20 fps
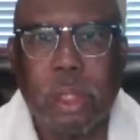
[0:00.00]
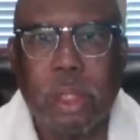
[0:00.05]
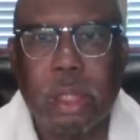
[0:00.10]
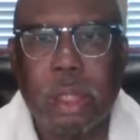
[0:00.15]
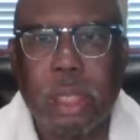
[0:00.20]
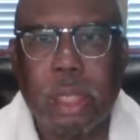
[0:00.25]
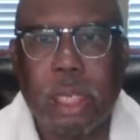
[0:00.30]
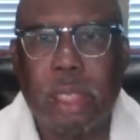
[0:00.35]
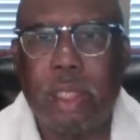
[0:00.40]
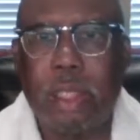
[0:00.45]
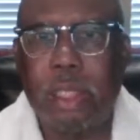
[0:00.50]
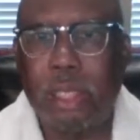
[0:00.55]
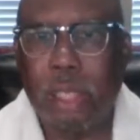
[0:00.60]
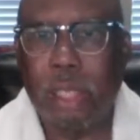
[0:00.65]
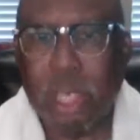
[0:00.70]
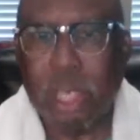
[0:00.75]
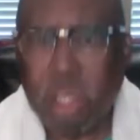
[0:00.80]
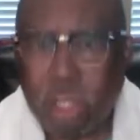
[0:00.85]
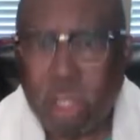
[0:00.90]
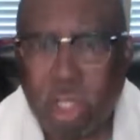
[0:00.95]
that
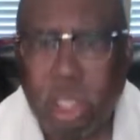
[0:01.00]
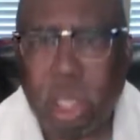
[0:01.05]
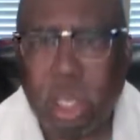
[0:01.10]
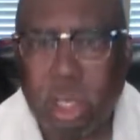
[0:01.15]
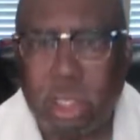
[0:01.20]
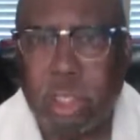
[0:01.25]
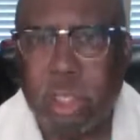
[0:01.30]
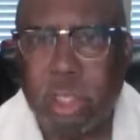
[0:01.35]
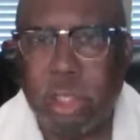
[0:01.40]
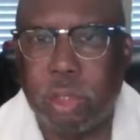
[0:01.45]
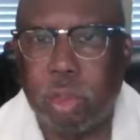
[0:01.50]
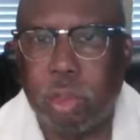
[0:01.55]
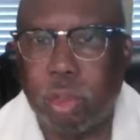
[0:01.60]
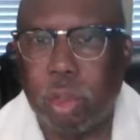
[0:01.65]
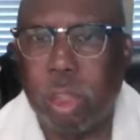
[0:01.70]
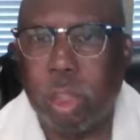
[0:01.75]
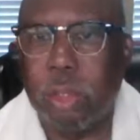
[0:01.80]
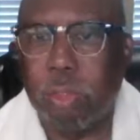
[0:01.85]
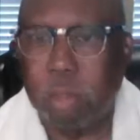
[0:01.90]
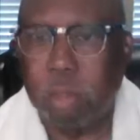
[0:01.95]
the injustice
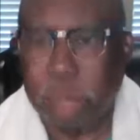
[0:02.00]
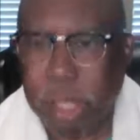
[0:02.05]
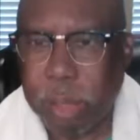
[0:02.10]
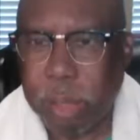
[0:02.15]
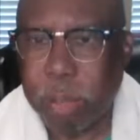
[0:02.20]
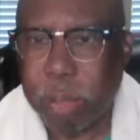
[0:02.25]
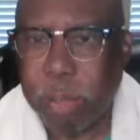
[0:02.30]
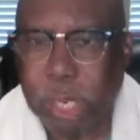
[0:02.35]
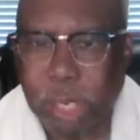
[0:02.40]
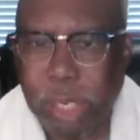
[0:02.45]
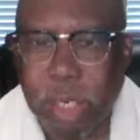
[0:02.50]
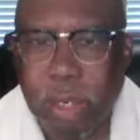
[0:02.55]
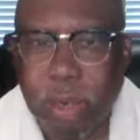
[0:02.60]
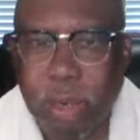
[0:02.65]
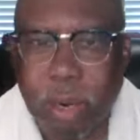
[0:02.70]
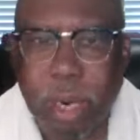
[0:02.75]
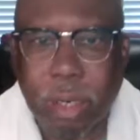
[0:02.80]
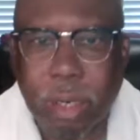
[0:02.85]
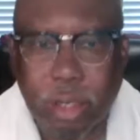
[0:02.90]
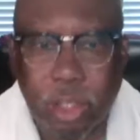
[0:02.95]
will be
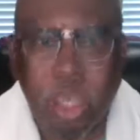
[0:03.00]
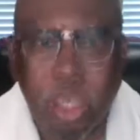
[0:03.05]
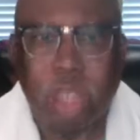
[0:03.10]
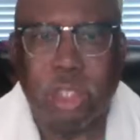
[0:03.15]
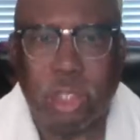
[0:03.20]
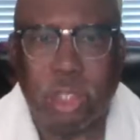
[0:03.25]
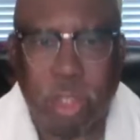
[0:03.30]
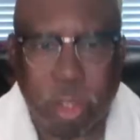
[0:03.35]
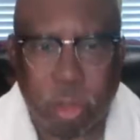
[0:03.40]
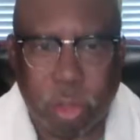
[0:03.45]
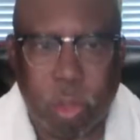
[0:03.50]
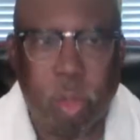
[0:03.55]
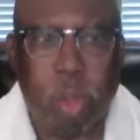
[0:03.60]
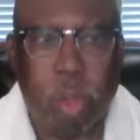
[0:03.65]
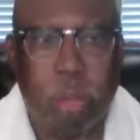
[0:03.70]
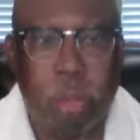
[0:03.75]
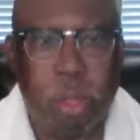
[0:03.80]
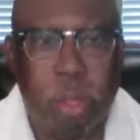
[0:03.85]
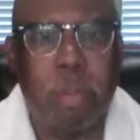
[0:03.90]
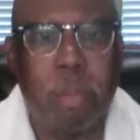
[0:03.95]
metered, justice
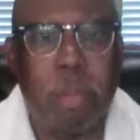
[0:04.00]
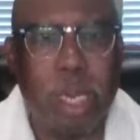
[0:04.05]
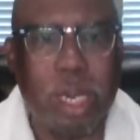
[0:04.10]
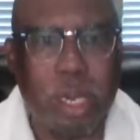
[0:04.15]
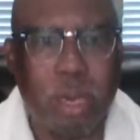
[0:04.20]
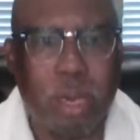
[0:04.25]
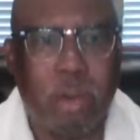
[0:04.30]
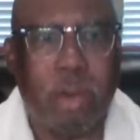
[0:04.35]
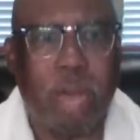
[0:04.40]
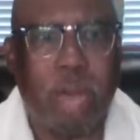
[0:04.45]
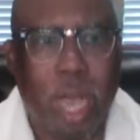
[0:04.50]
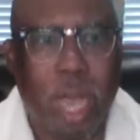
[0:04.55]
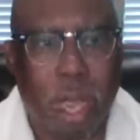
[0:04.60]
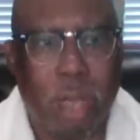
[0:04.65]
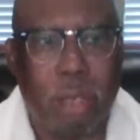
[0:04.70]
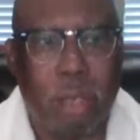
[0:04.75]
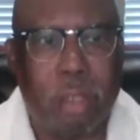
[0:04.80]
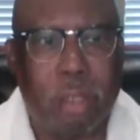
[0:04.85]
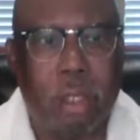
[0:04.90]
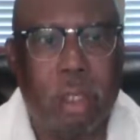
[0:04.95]
will be metered
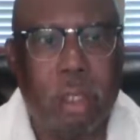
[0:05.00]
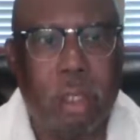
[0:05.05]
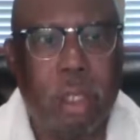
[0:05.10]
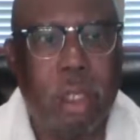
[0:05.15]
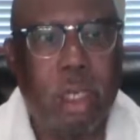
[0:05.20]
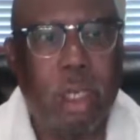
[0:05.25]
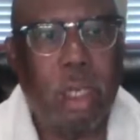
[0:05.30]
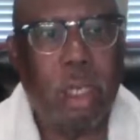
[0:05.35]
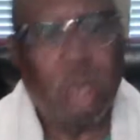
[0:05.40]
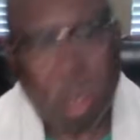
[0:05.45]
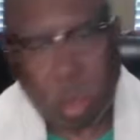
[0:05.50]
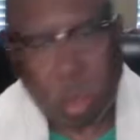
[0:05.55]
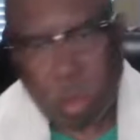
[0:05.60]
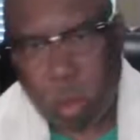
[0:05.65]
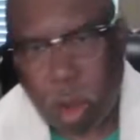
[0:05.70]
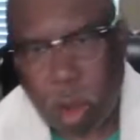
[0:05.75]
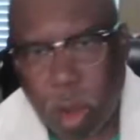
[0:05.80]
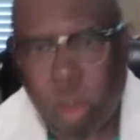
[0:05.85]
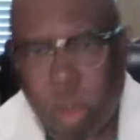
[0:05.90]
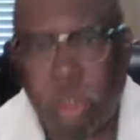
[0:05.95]
out
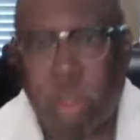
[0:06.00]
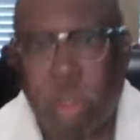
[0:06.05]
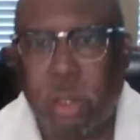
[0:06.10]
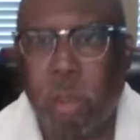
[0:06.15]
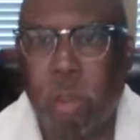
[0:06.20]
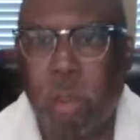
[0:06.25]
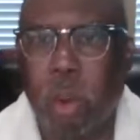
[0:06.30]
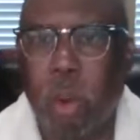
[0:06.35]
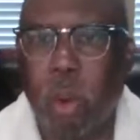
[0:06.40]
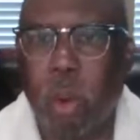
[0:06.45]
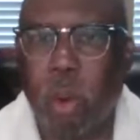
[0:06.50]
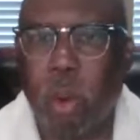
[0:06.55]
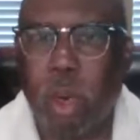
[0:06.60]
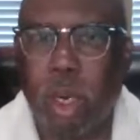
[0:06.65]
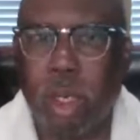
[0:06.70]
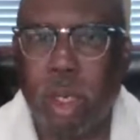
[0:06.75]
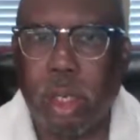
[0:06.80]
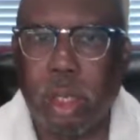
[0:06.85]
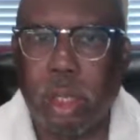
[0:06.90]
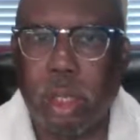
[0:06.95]
across the
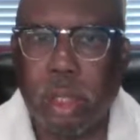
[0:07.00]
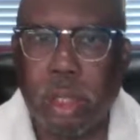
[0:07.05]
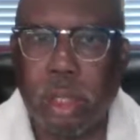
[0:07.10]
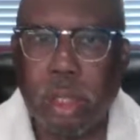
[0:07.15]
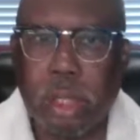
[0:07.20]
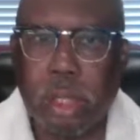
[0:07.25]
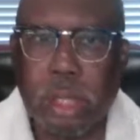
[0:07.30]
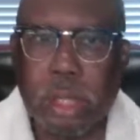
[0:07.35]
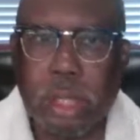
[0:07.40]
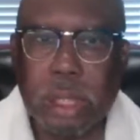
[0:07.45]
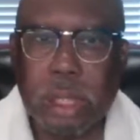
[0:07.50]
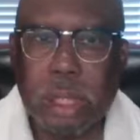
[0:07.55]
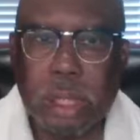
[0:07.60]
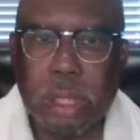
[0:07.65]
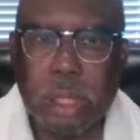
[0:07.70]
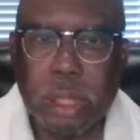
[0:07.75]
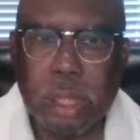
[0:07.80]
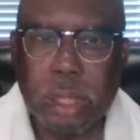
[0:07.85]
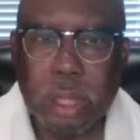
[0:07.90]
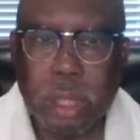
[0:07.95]
board.
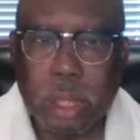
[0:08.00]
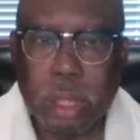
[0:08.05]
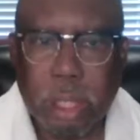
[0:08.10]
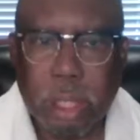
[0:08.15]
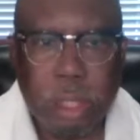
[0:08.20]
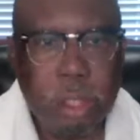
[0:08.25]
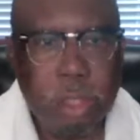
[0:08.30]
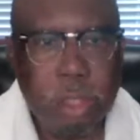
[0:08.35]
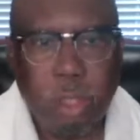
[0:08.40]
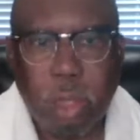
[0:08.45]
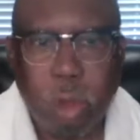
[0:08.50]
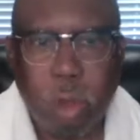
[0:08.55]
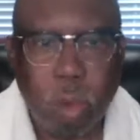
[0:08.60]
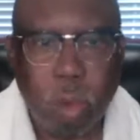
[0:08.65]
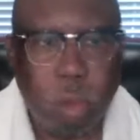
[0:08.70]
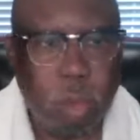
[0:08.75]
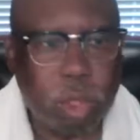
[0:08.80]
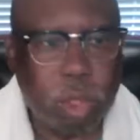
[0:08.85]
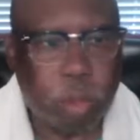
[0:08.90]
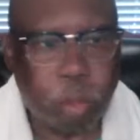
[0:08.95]
He is no
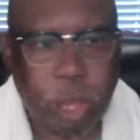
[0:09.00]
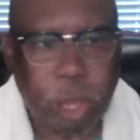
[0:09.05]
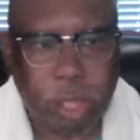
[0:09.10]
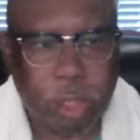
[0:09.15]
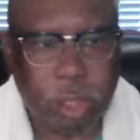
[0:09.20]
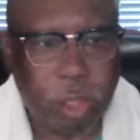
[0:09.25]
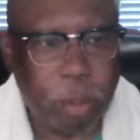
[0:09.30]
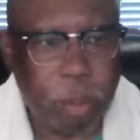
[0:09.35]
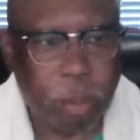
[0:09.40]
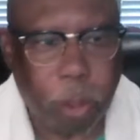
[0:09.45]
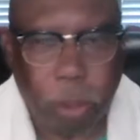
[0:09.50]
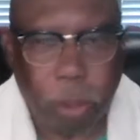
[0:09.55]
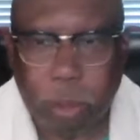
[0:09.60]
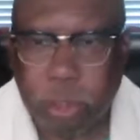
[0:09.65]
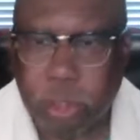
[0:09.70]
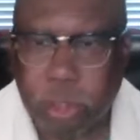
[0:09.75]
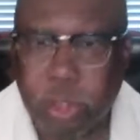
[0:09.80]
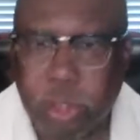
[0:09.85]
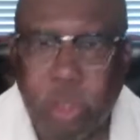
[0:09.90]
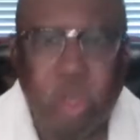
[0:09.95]
respecter
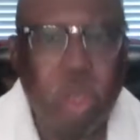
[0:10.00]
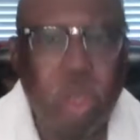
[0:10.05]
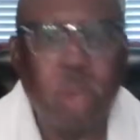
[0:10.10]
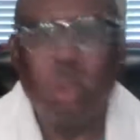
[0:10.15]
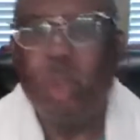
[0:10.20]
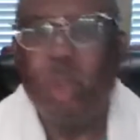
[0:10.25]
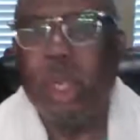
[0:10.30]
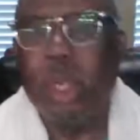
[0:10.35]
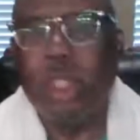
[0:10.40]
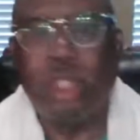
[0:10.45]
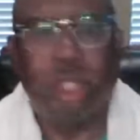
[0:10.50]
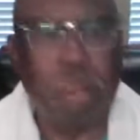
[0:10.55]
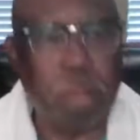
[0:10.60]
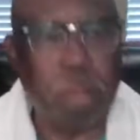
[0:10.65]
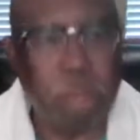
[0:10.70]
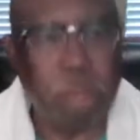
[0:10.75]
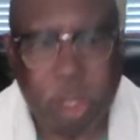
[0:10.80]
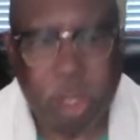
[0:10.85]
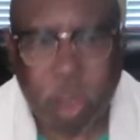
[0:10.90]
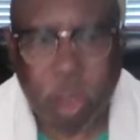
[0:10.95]
person. We
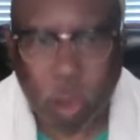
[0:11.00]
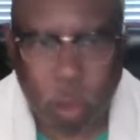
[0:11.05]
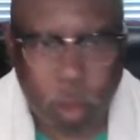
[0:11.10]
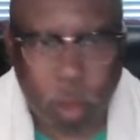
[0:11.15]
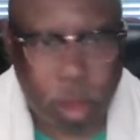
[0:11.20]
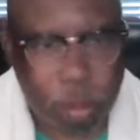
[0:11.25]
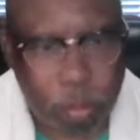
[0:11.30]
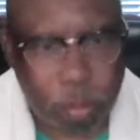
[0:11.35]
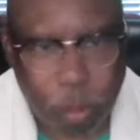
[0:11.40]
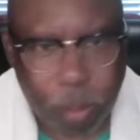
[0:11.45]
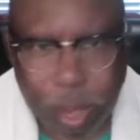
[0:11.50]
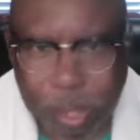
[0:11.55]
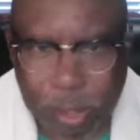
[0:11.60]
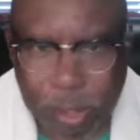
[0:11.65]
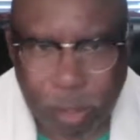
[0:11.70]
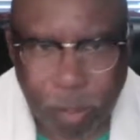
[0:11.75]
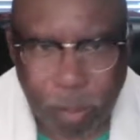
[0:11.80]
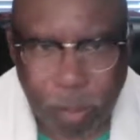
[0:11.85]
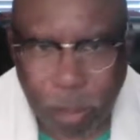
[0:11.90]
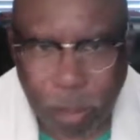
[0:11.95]
should be no
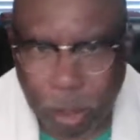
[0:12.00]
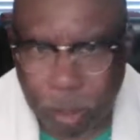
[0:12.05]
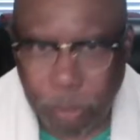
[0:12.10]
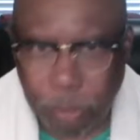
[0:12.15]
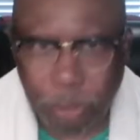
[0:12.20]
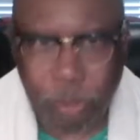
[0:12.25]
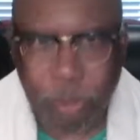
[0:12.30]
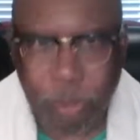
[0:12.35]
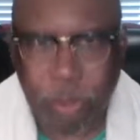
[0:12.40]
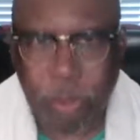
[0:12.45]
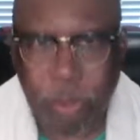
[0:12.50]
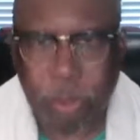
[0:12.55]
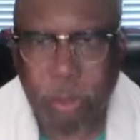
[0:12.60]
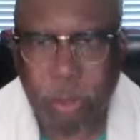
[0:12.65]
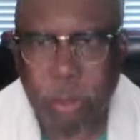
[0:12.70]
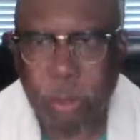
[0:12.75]
respecter persons.